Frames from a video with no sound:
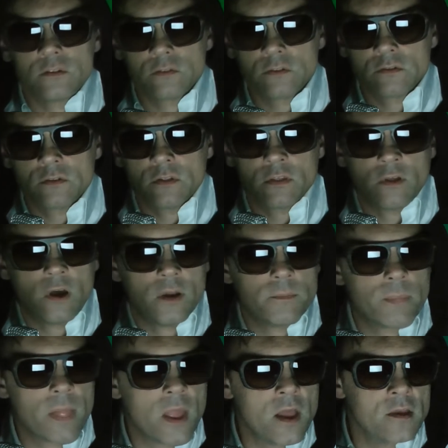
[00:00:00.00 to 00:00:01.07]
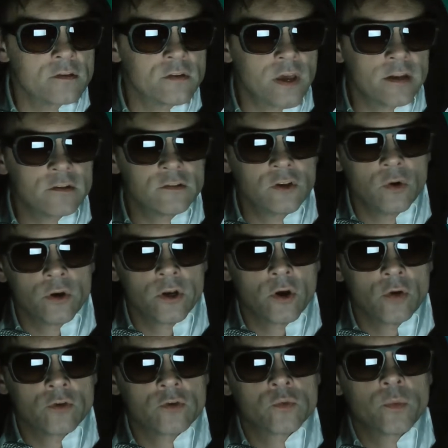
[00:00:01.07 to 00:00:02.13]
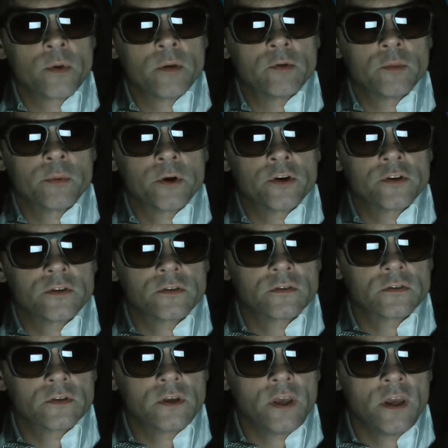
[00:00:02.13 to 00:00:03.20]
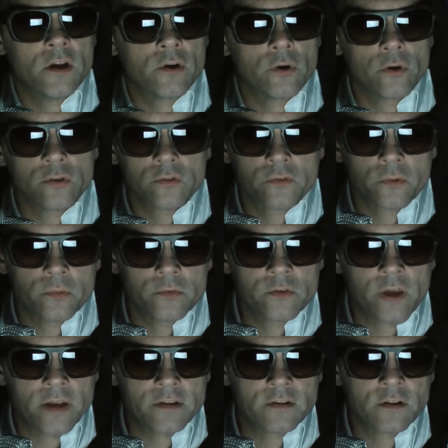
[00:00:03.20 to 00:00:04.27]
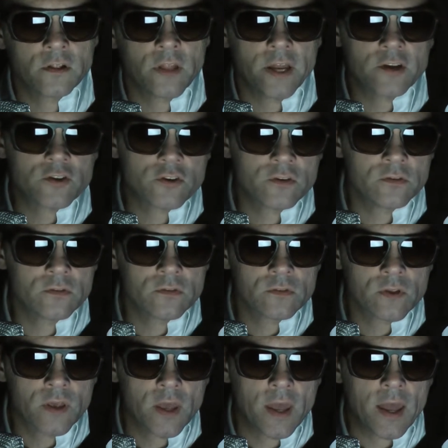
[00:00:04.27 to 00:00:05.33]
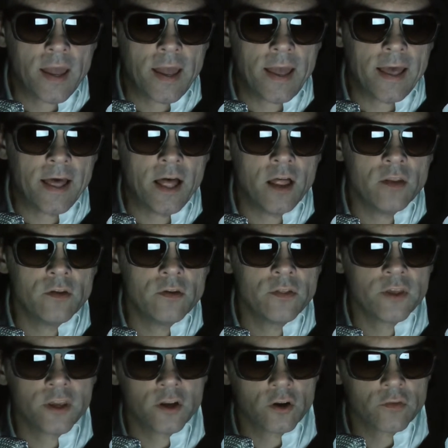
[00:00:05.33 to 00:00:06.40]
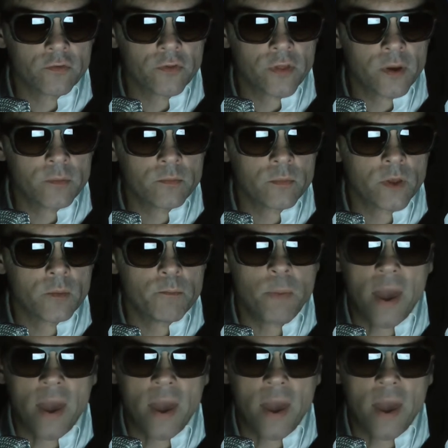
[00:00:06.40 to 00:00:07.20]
Just a thought. Sidus token holders will be able to purchase heroes from Sidus collections and the gear for them.